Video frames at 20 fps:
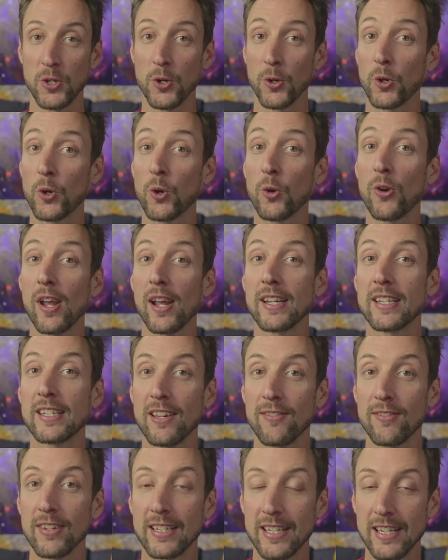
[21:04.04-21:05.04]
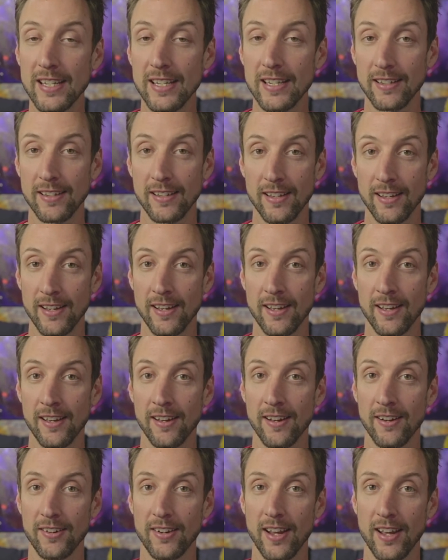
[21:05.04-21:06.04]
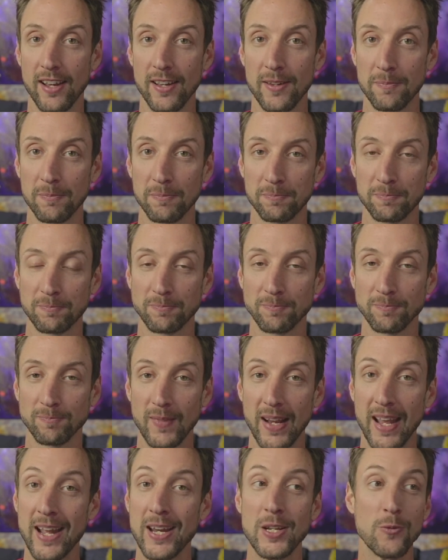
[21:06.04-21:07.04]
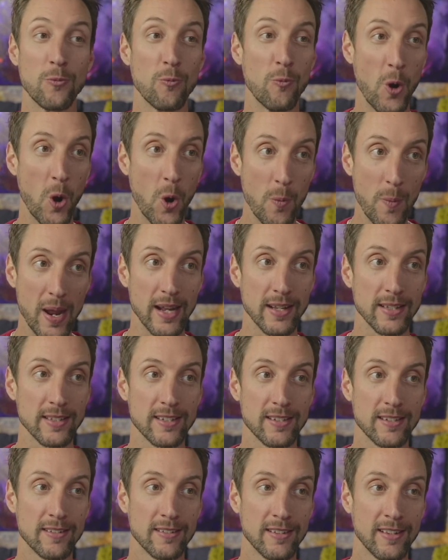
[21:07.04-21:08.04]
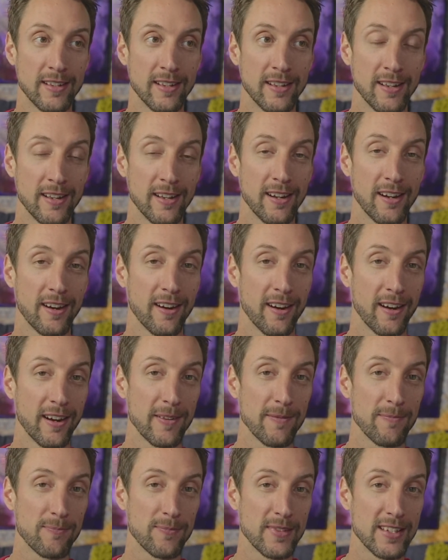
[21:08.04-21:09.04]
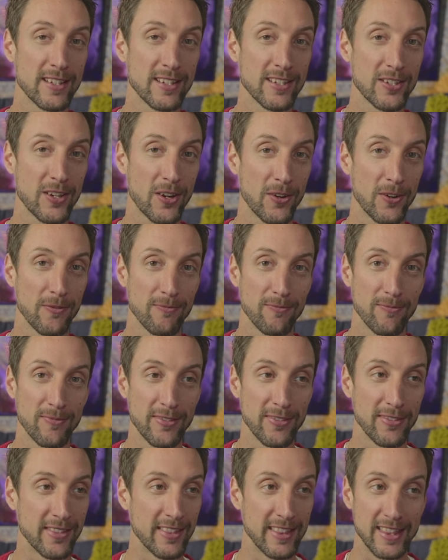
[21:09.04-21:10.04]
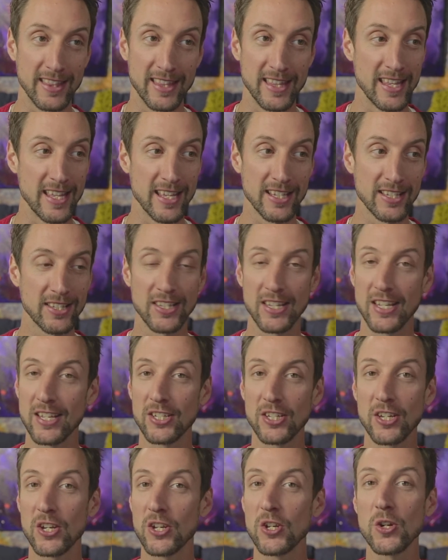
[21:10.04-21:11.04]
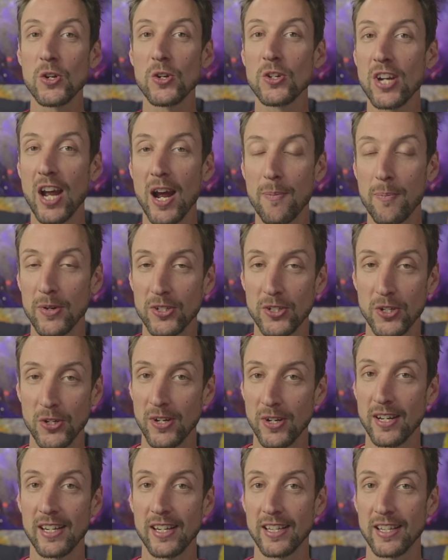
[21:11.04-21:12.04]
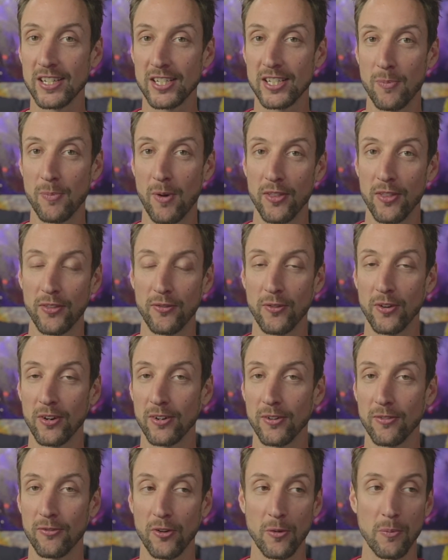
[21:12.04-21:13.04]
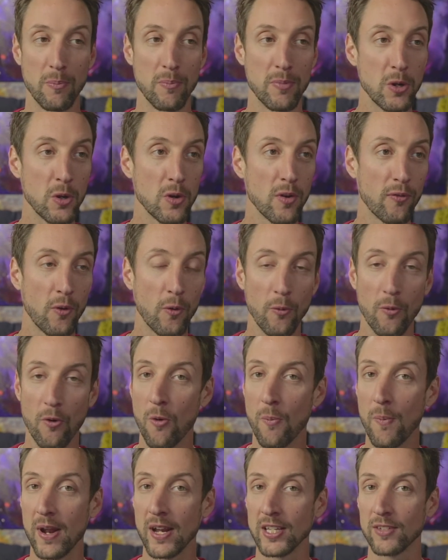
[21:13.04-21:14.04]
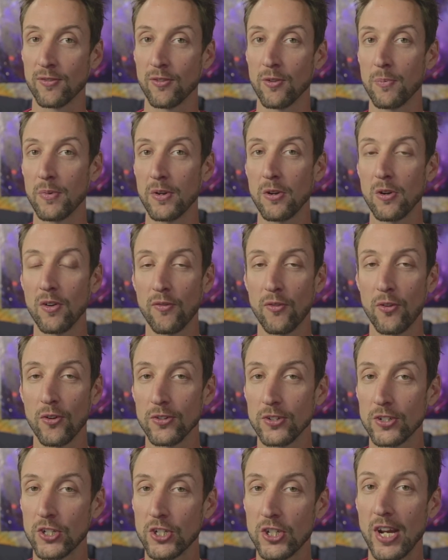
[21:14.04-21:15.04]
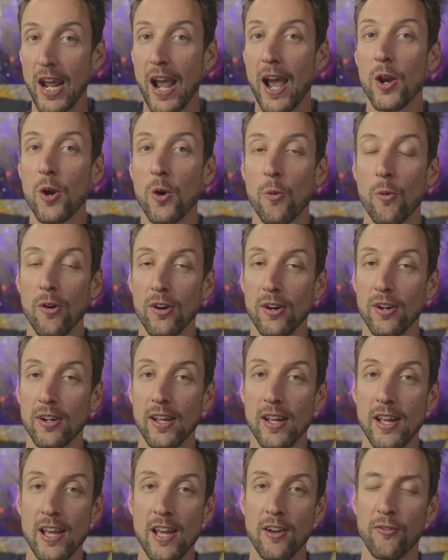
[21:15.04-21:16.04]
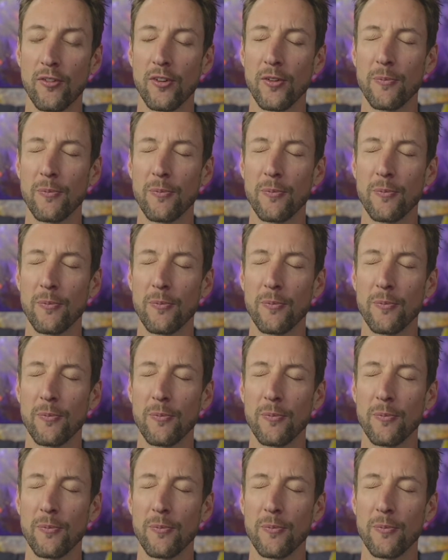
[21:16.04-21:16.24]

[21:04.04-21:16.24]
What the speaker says: creativity, okay? And romance, all right? So there's a huge opportunity this month for beautiful romance, for beautiful shadow work, for